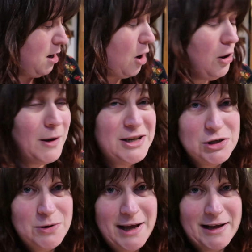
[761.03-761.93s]
although I
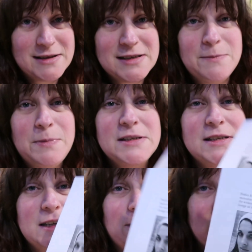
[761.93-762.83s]
do like the
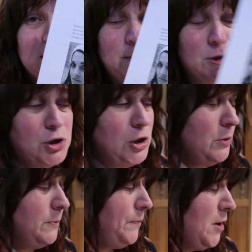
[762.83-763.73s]
simplicity of this one too.